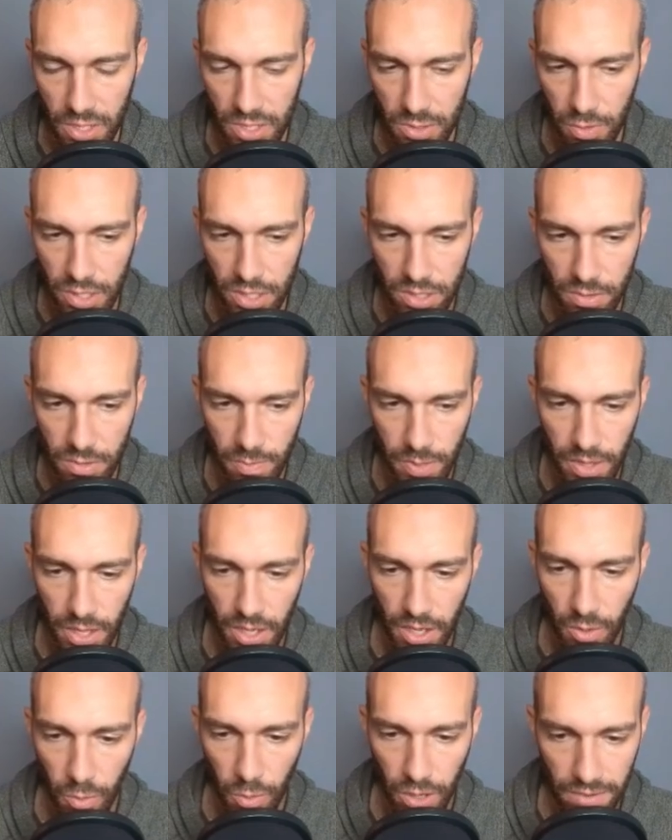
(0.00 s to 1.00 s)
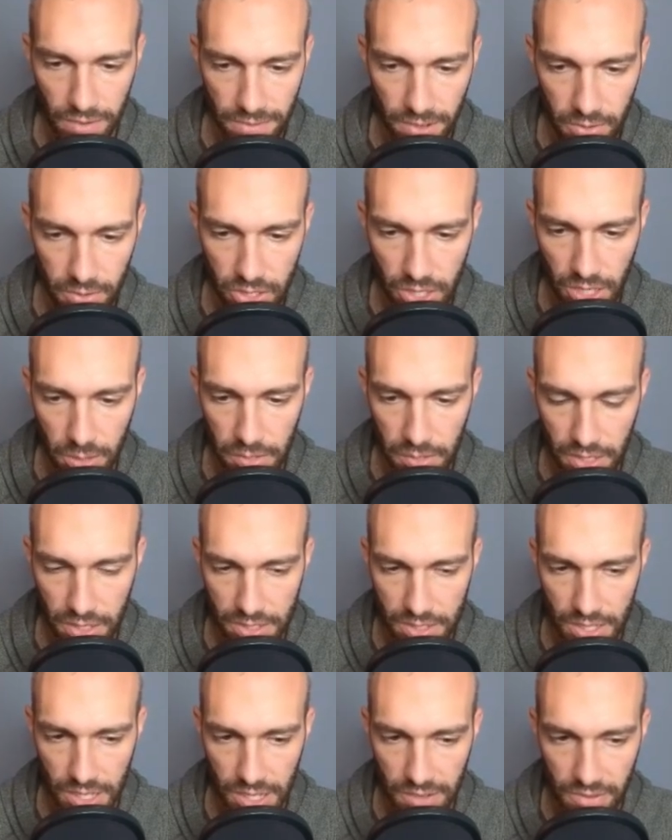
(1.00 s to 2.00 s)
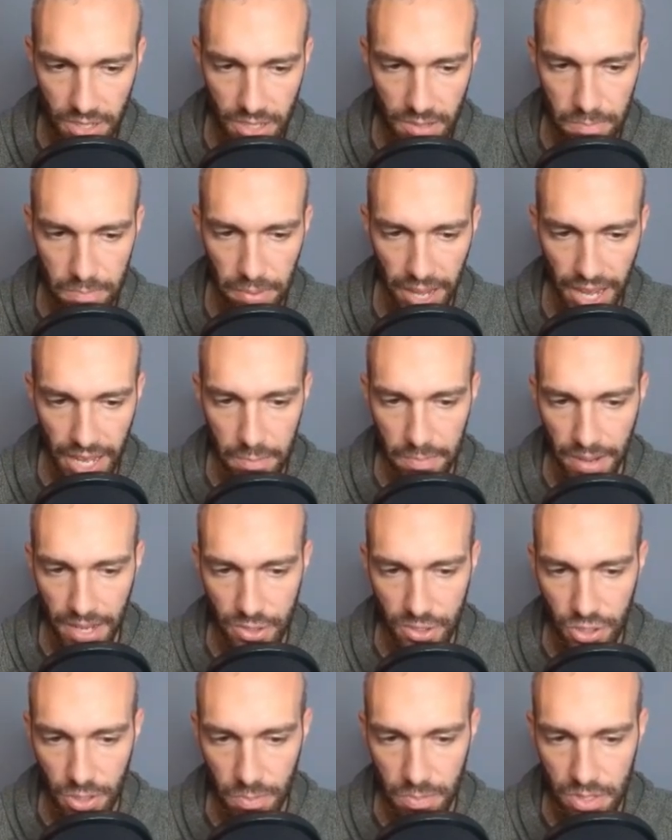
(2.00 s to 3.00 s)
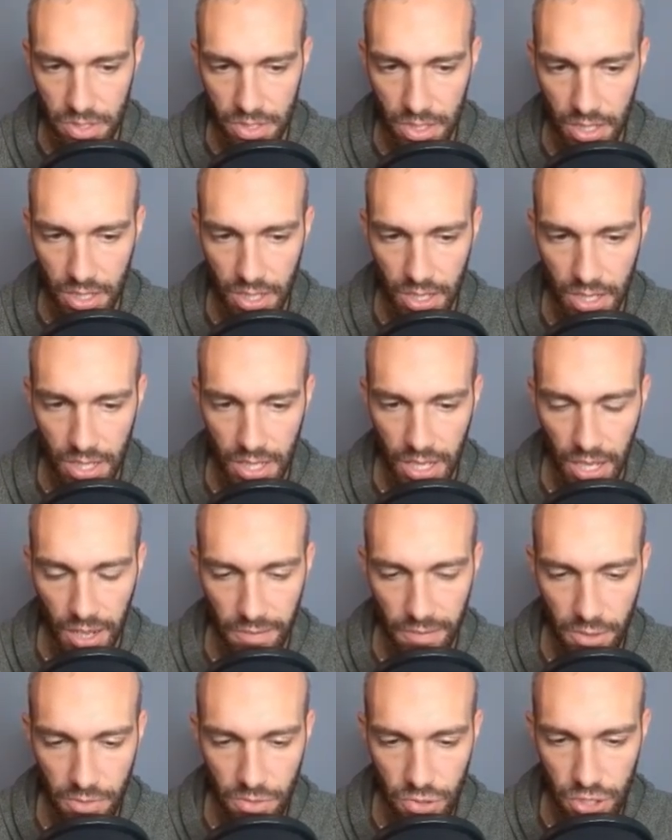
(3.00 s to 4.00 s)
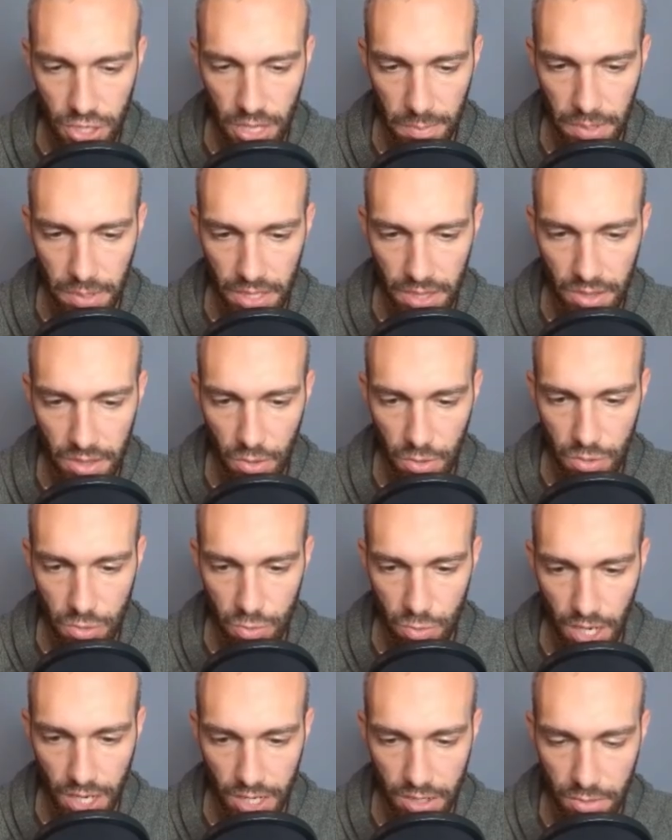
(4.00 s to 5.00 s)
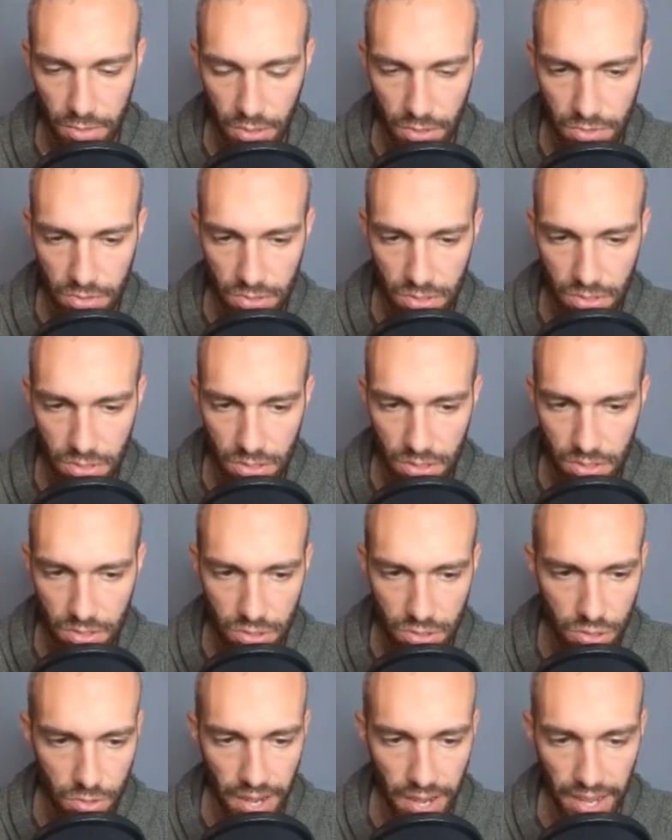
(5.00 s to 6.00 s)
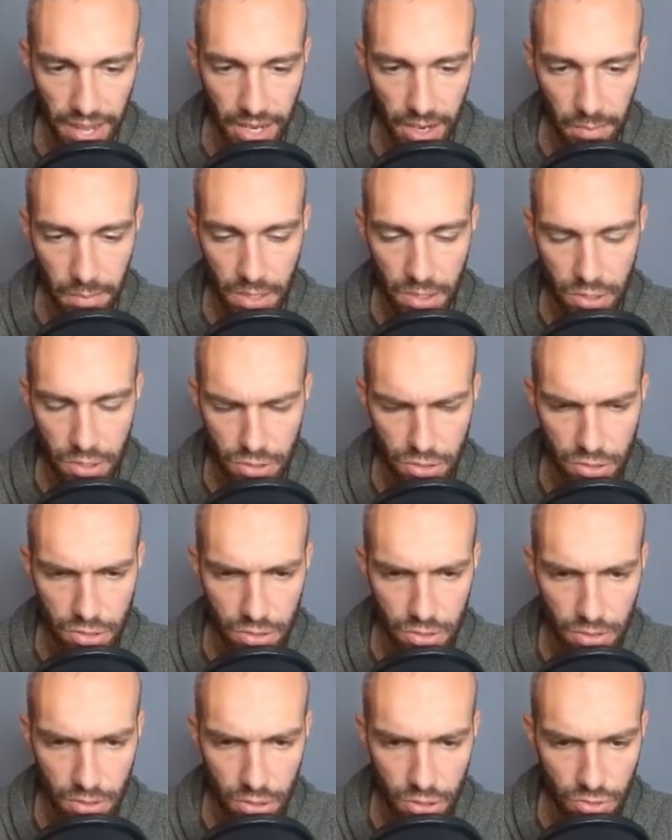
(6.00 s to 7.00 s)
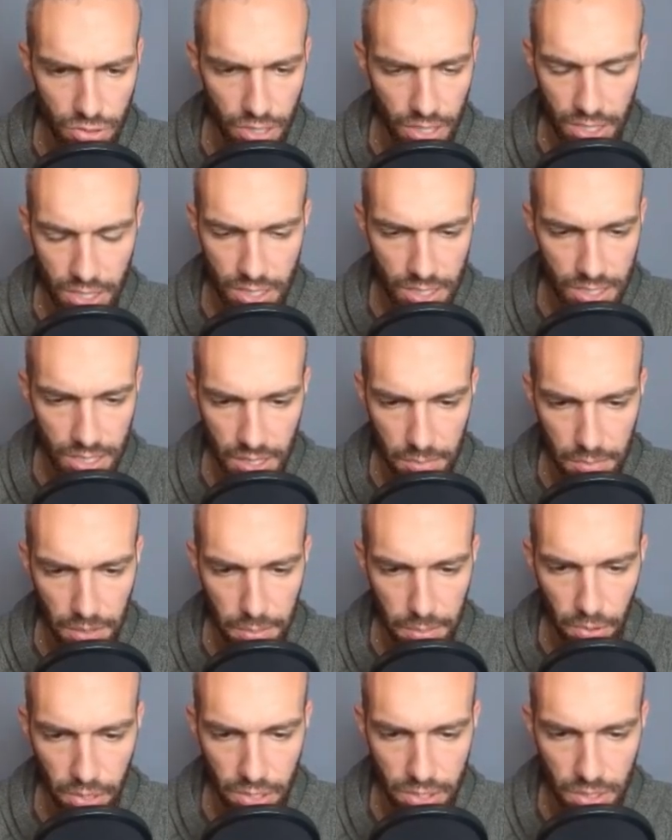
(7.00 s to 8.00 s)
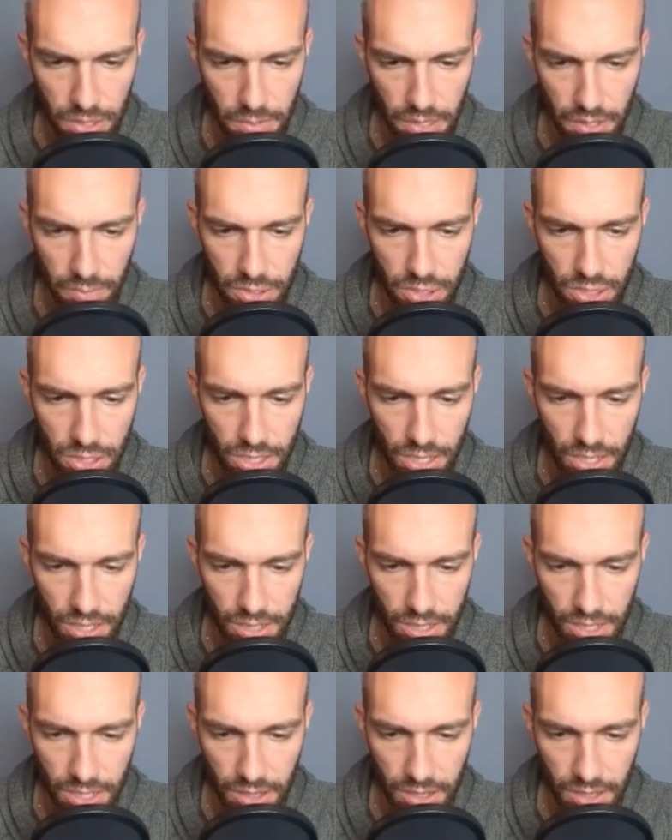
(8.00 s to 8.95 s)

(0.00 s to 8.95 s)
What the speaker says: what I found with Carbink is even in bad matchups, if you chip it, those rock throws do add up, and you unless it's like a Mud Boy or something, which is hitting like